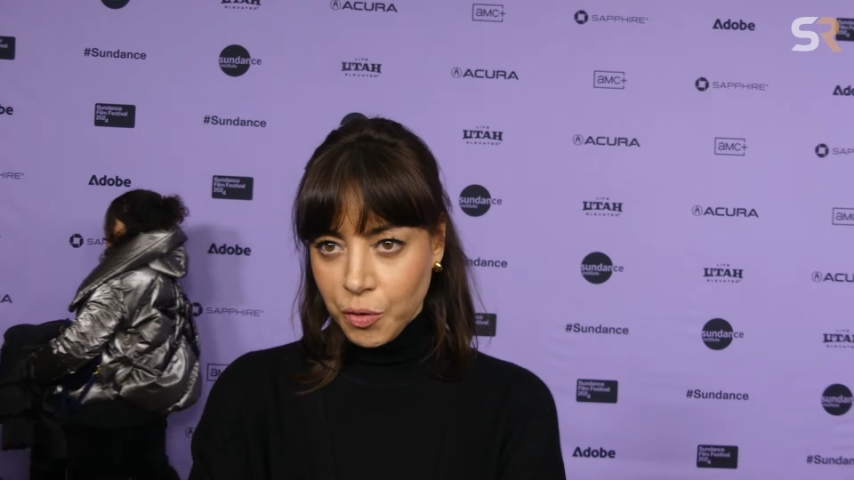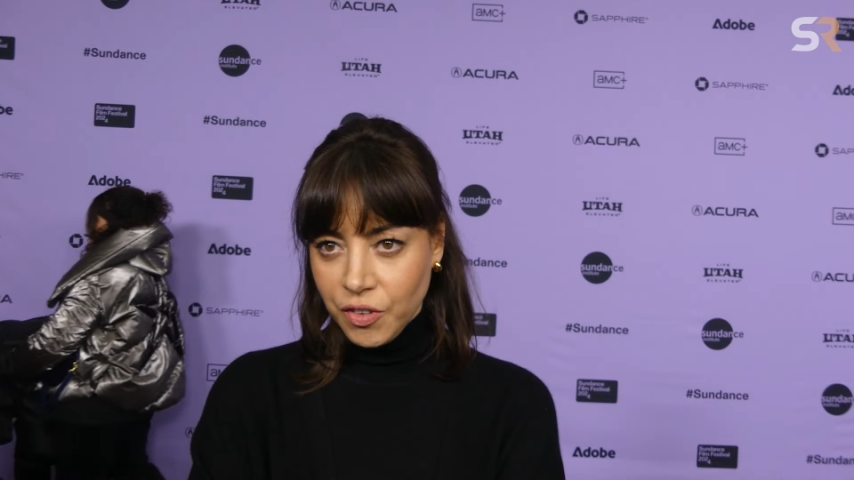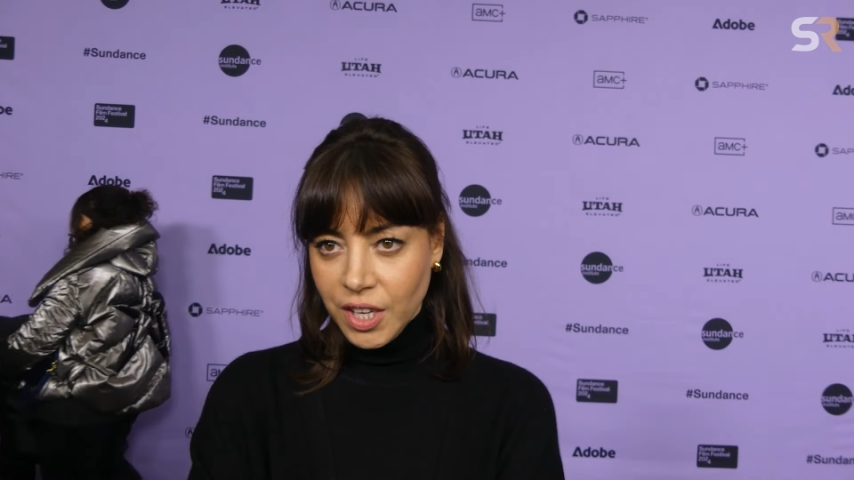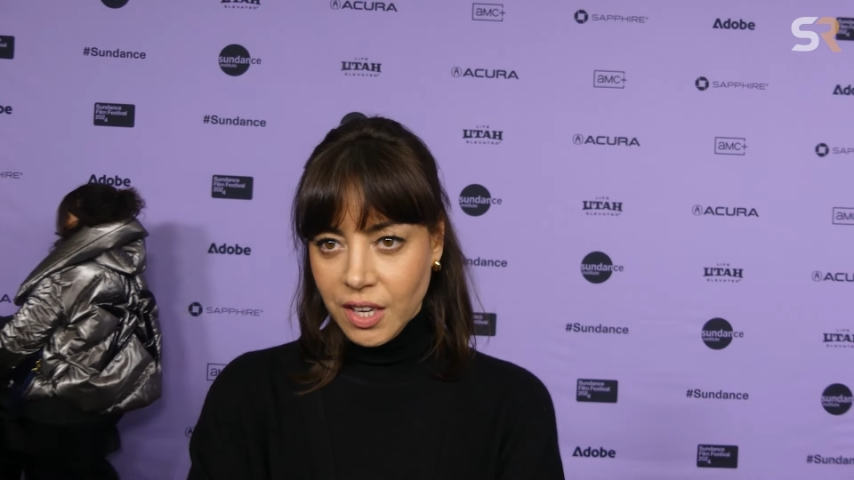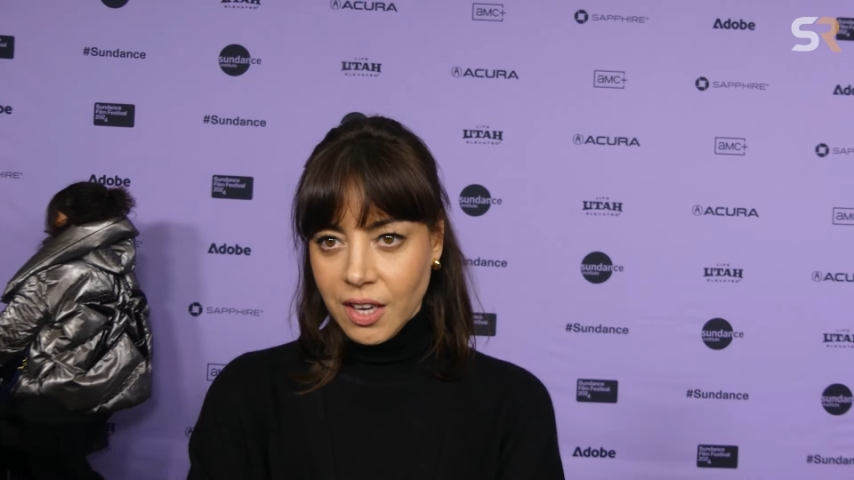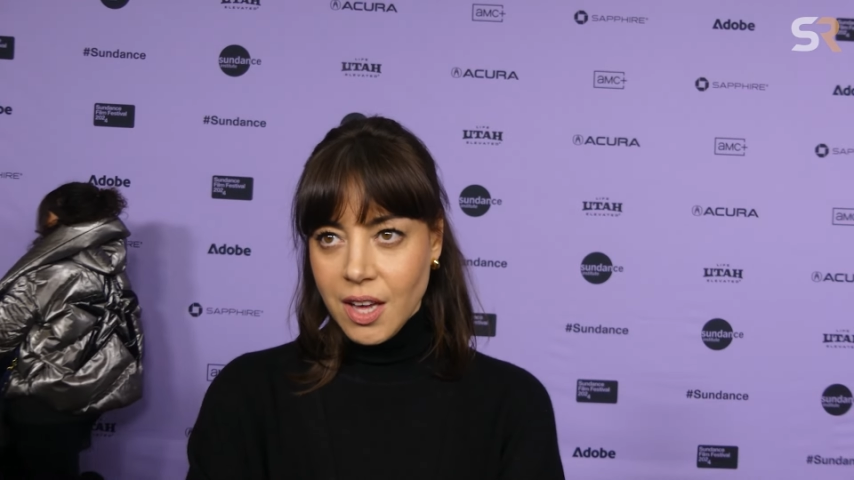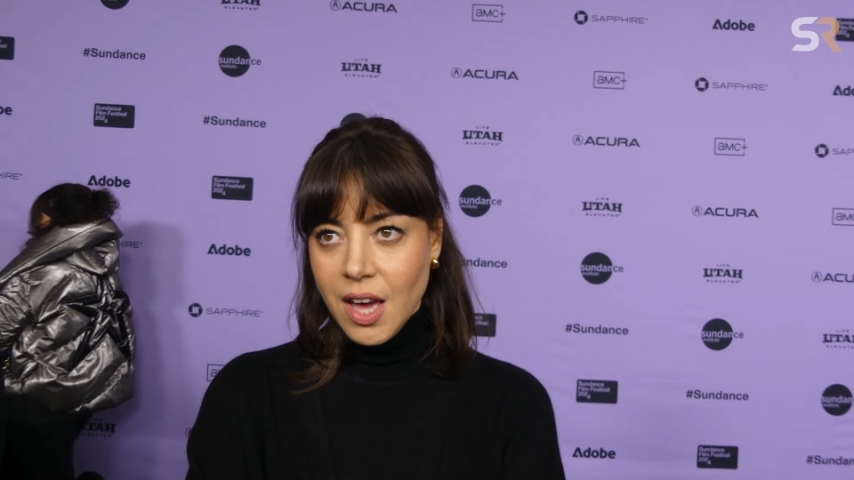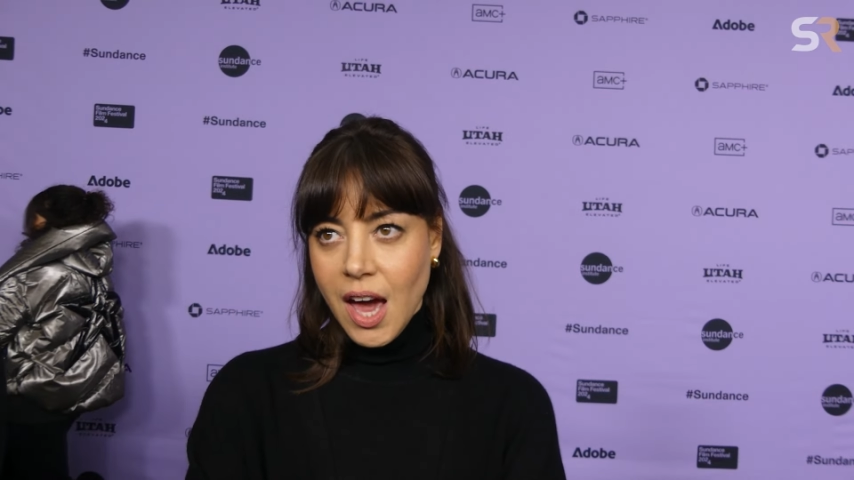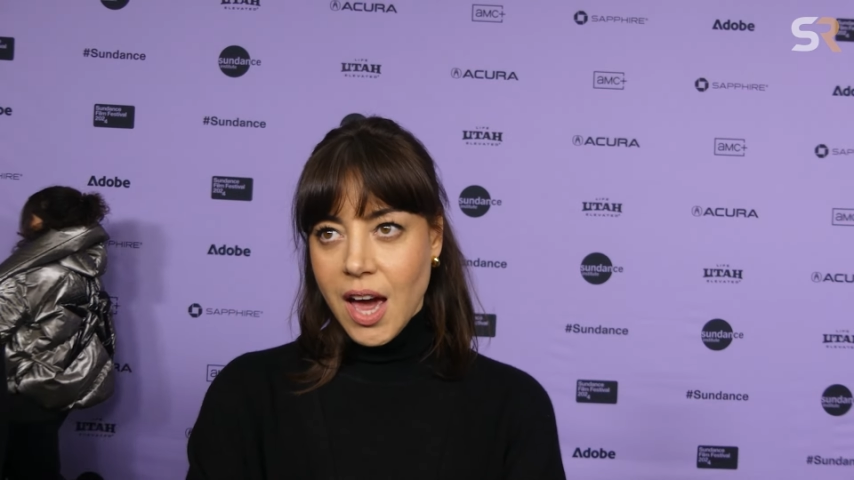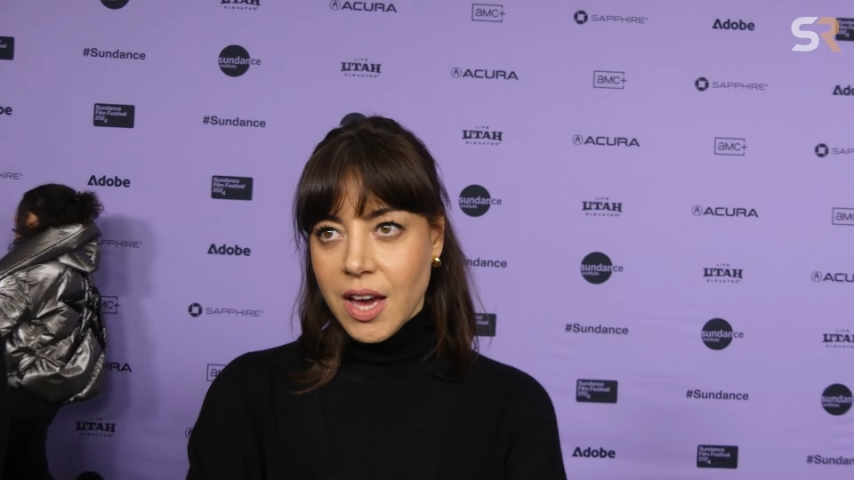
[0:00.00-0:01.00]
movie
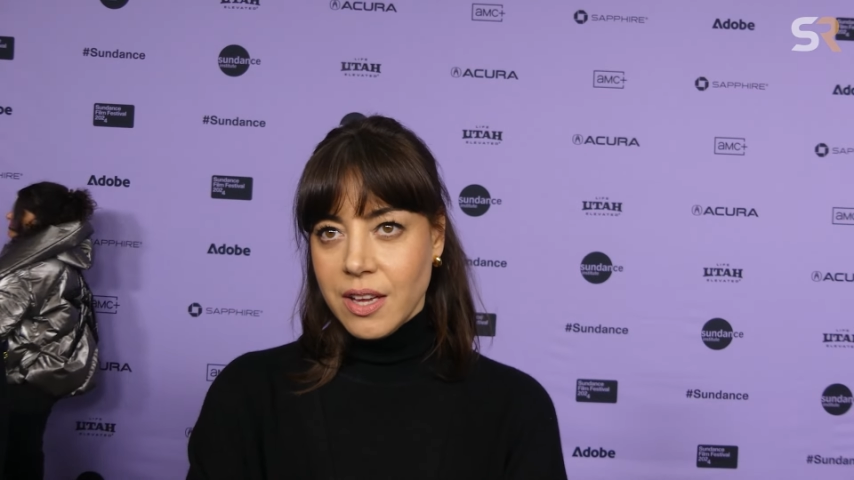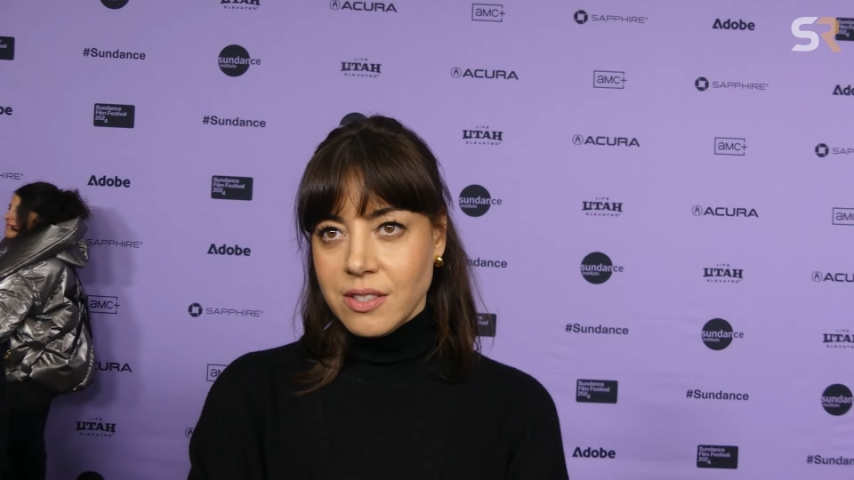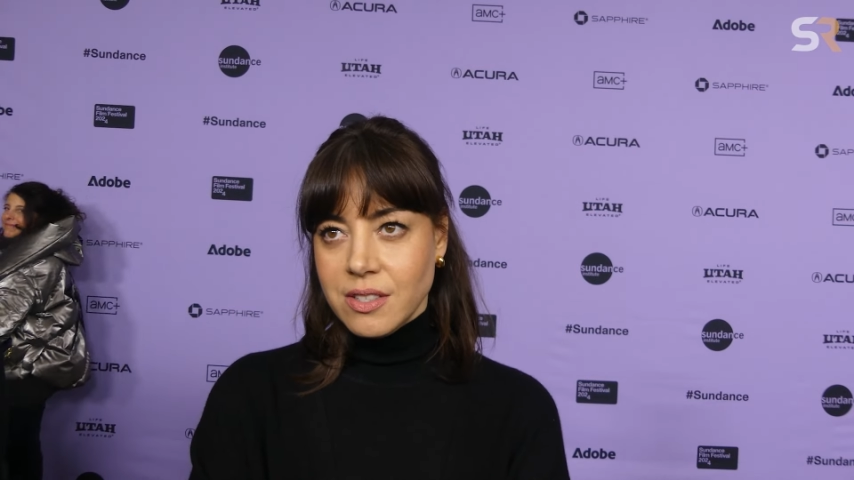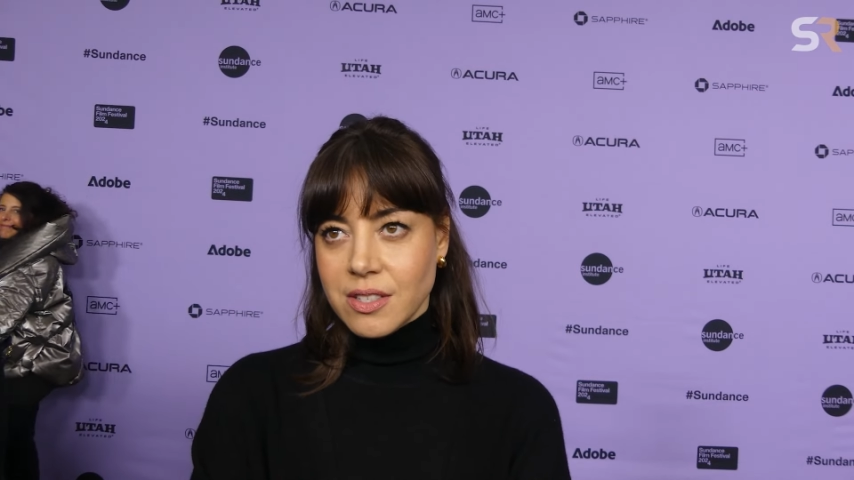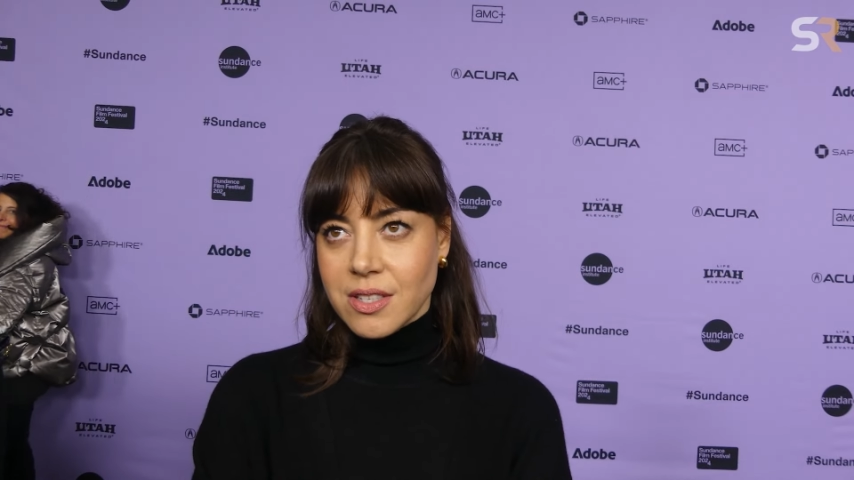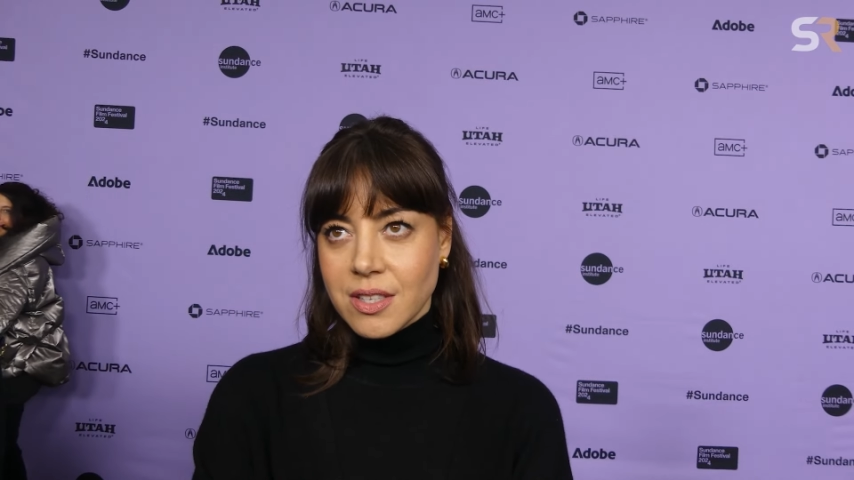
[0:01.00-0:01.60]
and,